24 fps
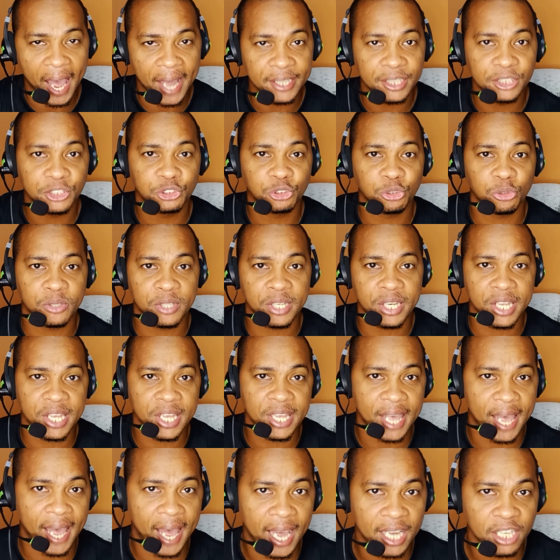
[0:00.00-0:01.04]
and
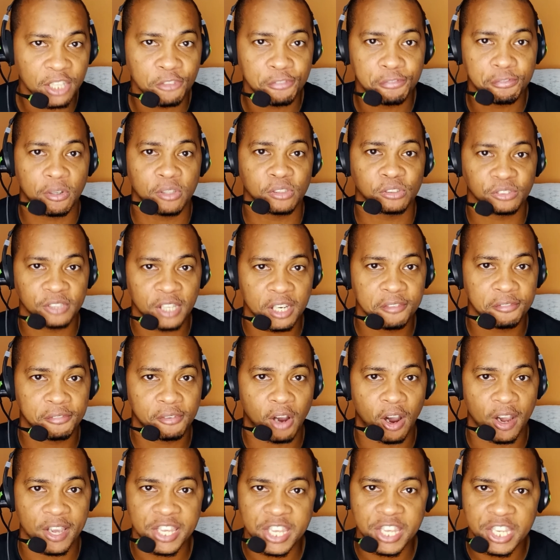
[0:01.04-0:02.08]
today and
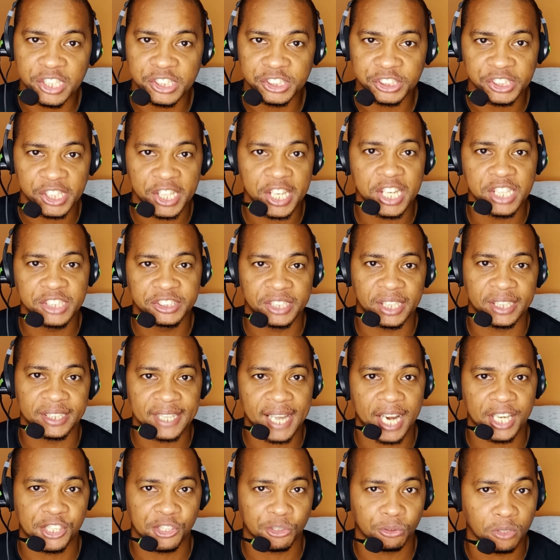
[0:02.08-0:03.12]
forever. He changes
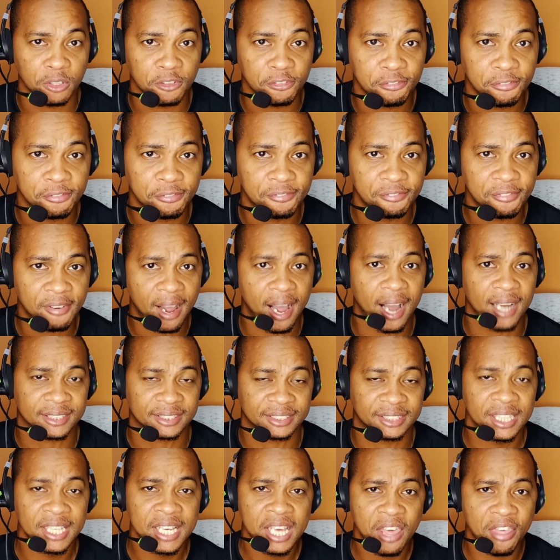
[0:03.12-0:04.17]
not. So the
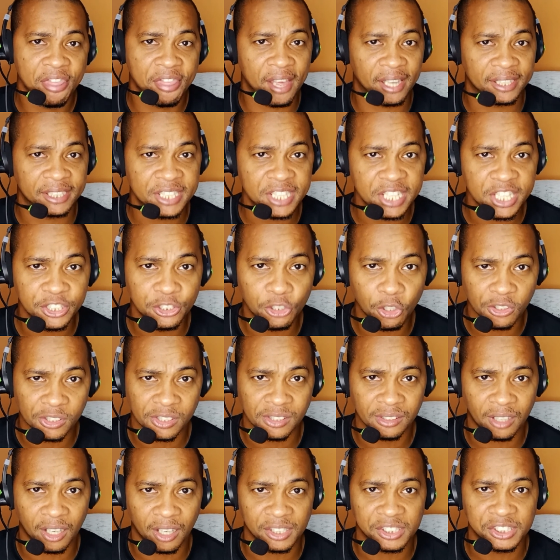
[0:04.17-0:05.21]
fact that he
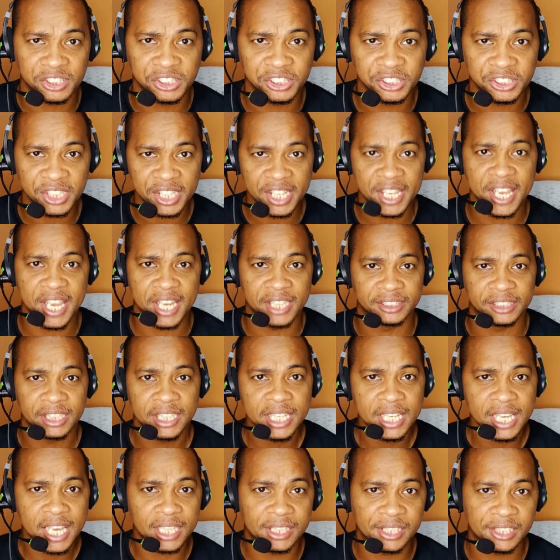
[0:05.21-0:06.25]
does not change,
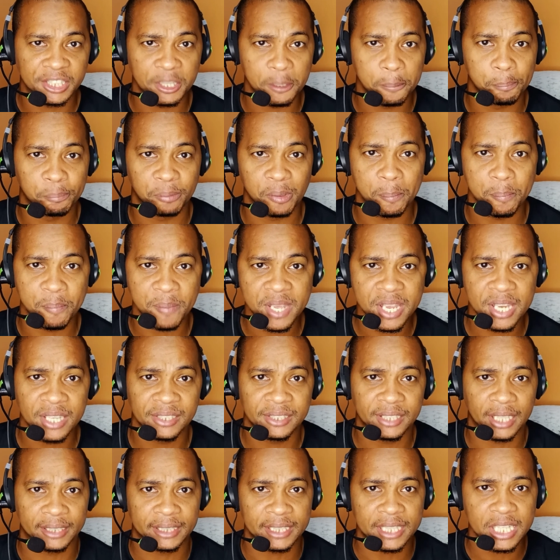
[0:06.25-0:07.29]
it simply
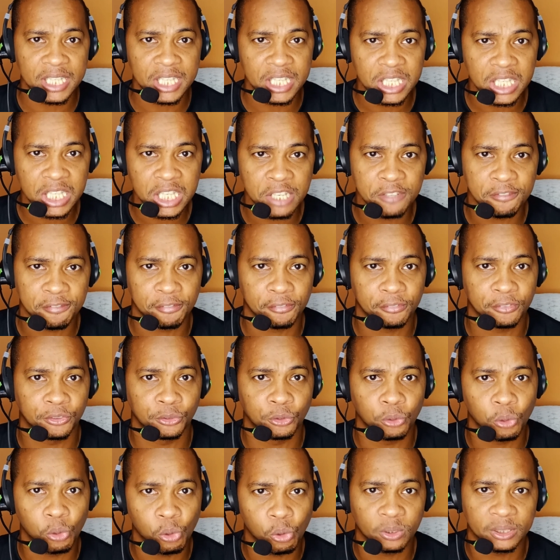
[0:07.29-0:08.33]
means that
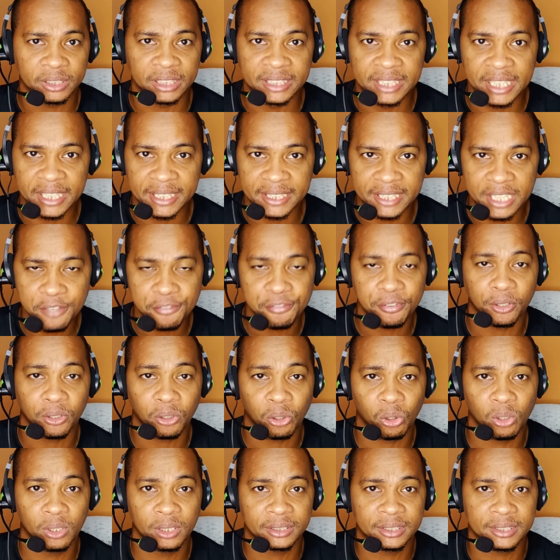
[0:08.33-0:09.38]
even though the
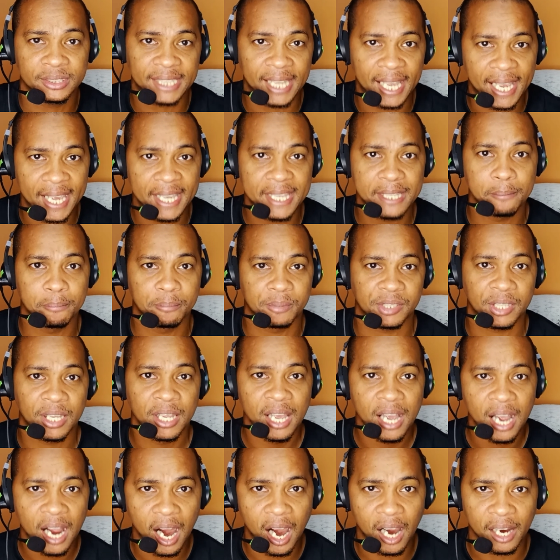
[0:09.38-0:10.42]
difficult times
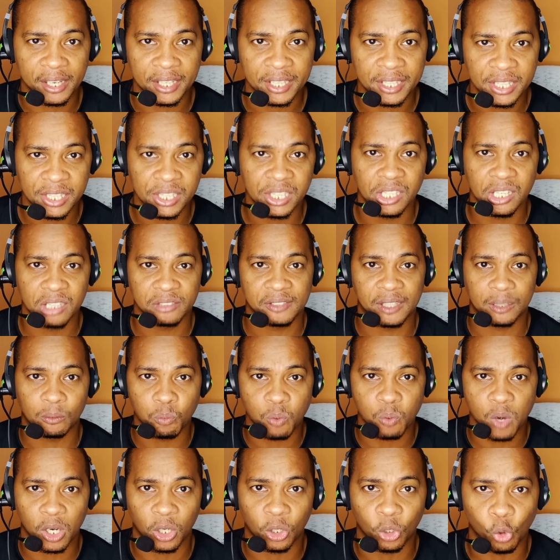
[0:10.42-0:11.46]
are here
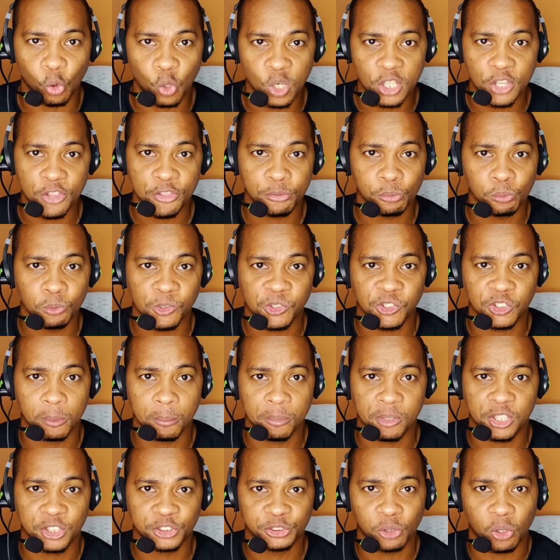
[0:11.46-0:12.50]
and we are going through
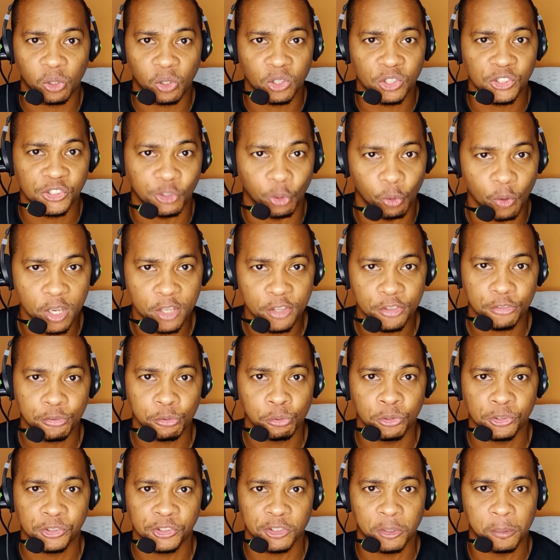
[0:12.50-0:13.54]
some struggles, going
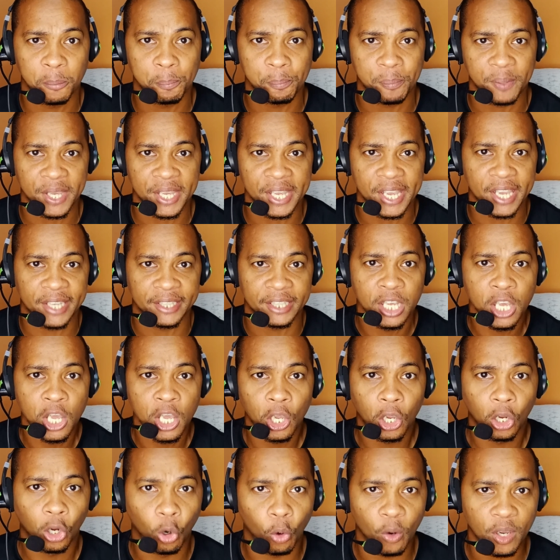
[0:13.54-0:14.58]
through some pain,
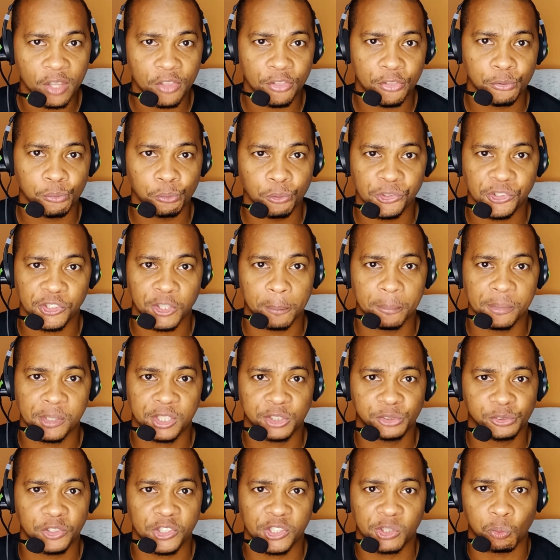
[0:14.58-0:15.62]
going through some
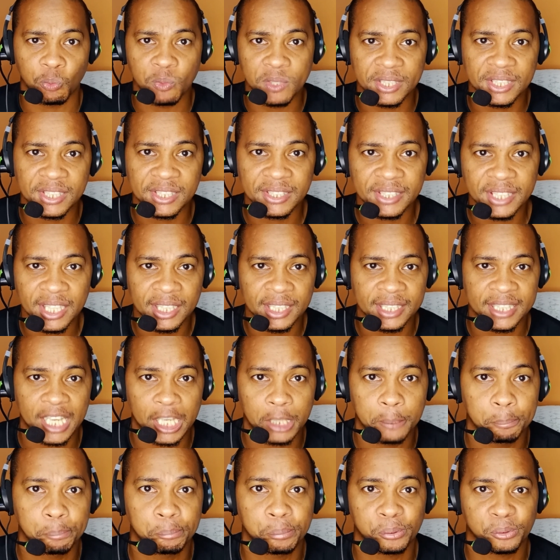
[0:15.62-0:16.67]
stress, we still
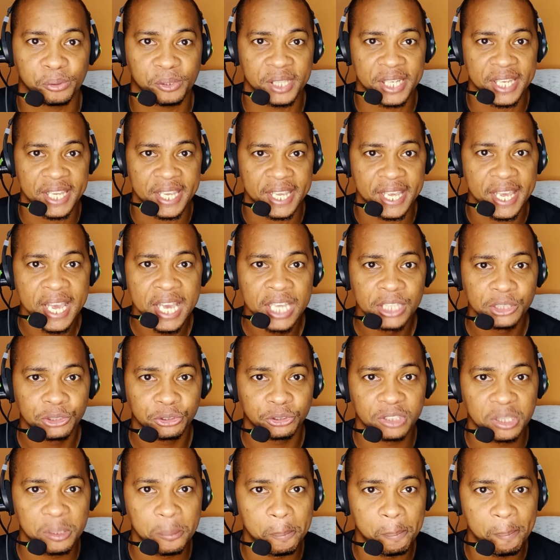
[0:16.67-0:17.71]
can pray
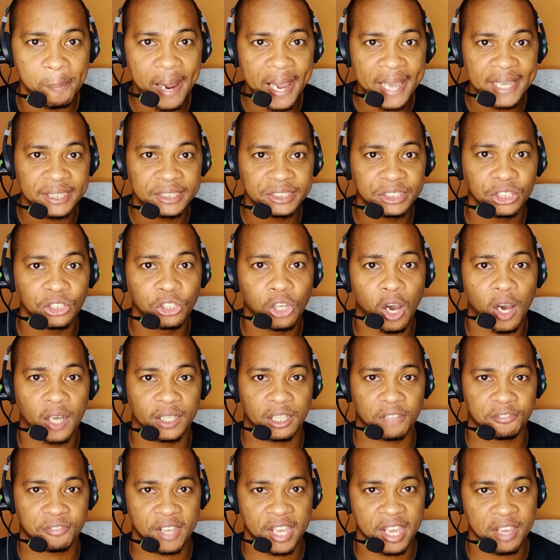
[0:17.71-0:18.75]
to the mighty
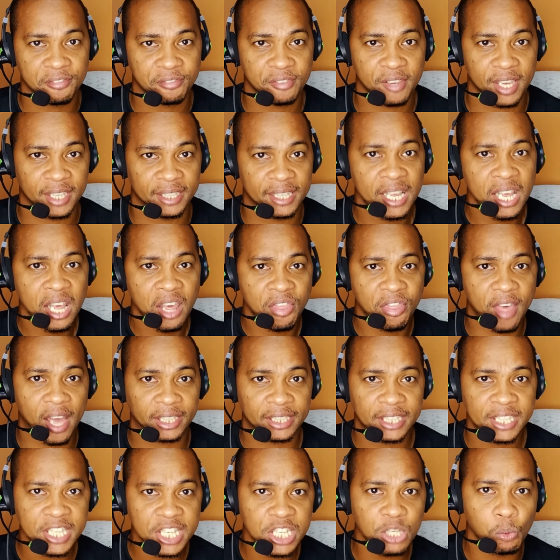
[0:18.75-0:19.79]
God of heaven
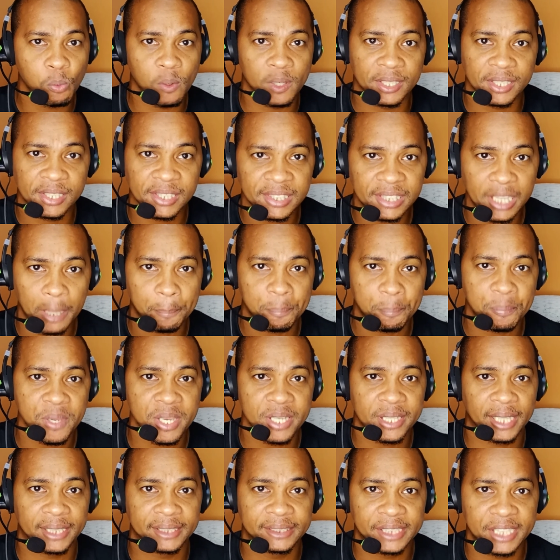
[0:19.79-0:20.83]
that he will step
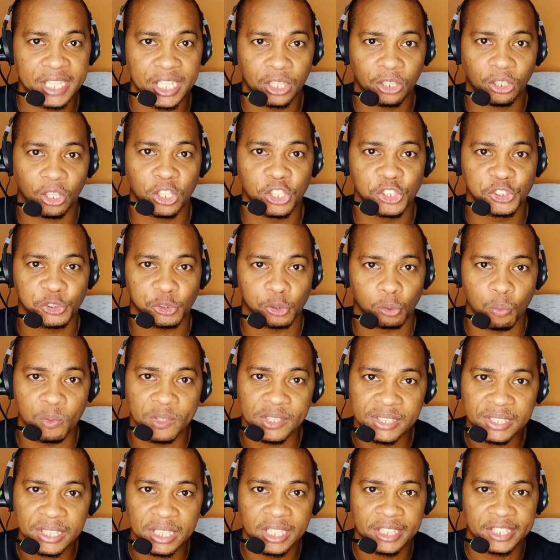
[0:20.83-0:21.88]
in and take control.
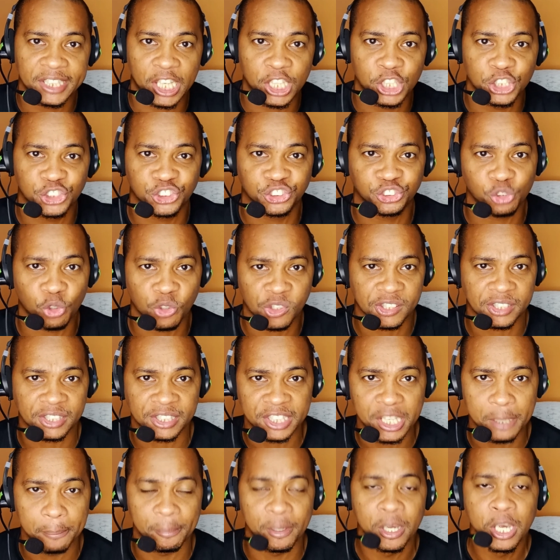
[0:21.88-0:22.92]
We still can
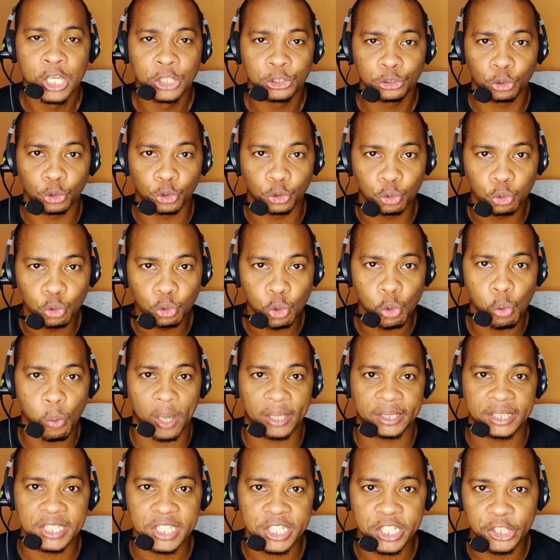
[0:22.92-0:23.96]
trust him to do
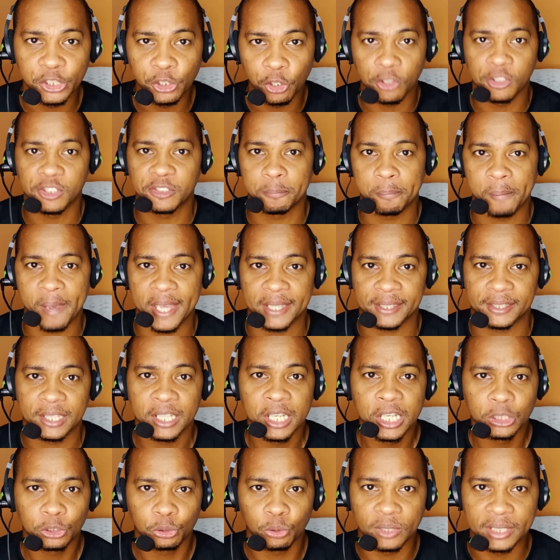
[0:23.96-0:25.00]
what he does
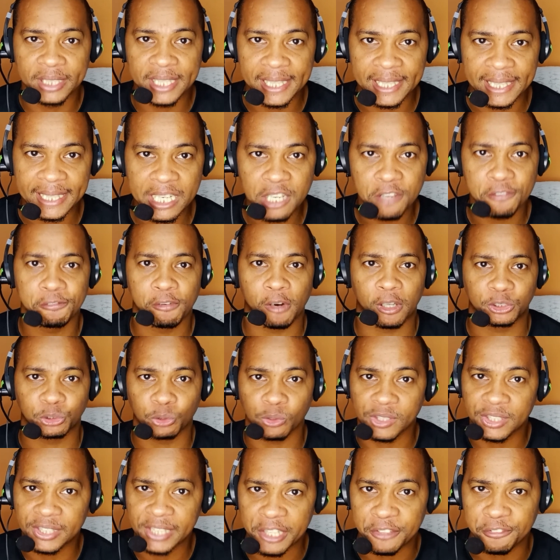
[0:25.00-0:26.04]
best, to deliver,
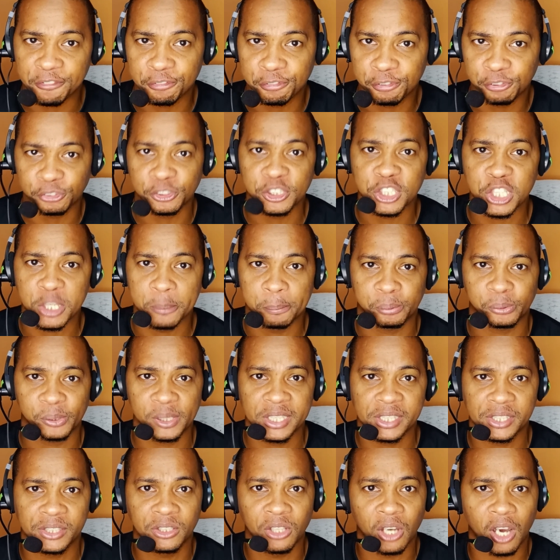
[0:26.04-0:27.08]
to set free,
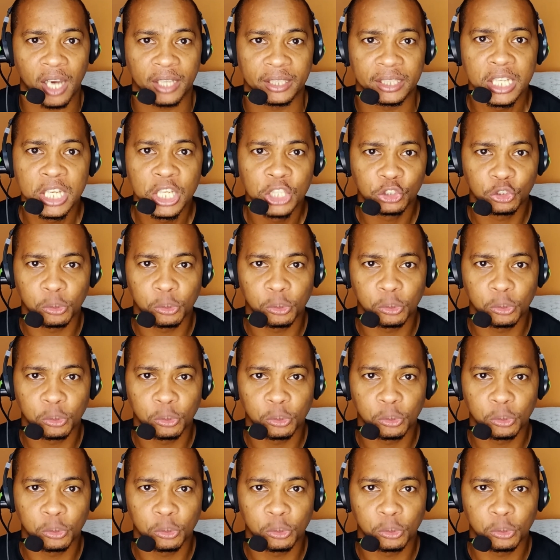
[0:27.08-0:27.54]
praise God,